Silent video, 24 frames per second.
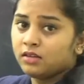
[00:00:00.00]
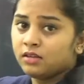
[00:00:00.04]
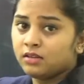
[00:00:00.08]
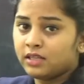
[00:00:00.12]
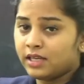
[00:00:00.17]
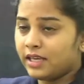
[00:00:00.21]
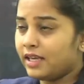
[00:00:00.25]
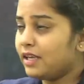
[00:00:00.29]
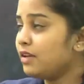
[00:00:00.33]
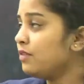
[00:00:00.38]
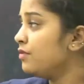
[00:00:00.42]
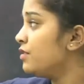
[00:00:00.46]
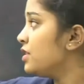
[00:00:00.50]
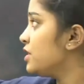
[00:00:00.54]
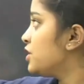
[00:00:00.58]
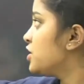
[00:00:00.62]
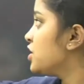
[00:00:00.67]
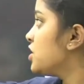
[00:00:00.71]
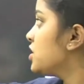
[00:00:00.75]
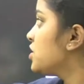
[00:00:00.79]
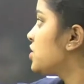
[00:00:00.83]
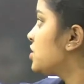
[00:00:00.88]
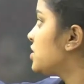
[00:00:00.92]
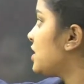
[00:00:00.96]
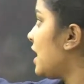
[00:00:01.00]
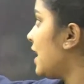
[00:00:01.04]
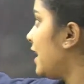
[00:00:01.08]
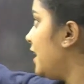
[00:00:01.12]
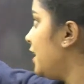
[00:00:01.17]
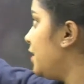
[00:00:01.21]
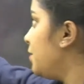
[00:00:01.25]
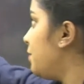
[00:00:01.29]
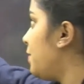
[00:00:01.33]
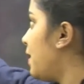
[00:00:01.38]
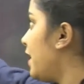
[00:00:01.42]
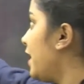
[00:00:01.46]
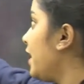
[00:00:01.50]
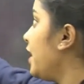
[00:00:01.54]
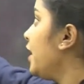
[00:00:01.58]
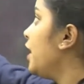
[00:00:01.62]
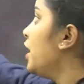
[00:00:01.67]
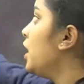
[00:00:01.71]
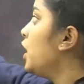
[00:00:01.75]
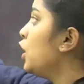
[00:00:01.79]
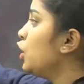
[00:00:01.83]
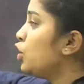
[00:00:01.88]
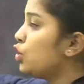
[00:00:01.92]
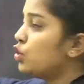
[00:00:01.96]
thing which is tied by
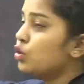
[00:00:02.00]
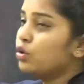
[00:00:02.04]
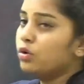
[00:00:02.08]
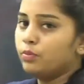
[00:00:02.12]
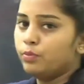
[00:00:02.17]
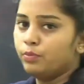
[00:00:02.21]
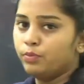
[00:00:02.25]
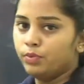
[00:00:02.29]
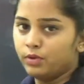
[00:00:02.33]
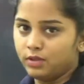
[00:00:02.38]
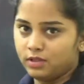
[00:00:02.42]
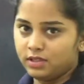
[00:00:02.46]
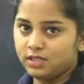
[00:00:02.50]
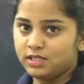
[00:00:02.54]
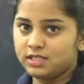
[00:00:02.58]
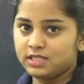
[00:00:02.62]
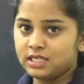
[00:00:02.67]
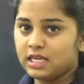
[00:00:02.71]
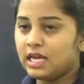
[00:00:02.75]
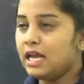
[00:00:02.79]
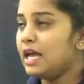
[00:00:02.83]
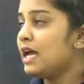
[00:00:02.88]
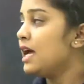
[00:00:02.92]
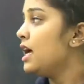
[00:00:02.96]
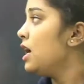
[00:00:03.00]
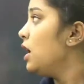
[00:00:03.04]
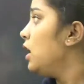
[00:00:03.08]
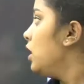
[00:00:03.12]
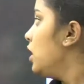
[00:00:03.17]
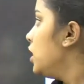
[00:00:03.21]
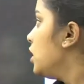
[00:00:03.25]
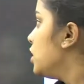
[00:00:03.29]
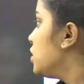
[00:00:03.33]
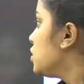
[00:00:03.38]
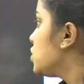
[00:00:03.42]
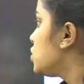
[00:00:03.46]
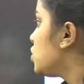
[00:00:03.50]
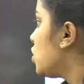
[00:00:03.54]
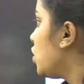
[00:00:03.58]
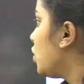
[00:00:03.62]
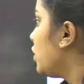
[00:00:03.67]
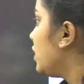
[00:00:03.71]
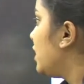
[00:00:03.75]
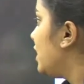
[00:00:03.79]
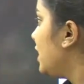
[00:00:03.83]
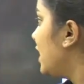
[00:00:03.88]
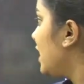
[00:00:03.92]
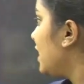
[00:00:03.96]
two bulls.
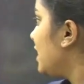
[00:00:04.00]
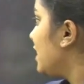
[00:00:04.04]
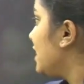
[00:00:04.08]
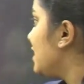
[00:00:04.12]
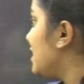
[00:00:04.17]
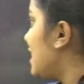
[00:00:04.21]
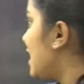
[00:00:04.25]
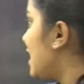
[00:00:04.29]
So here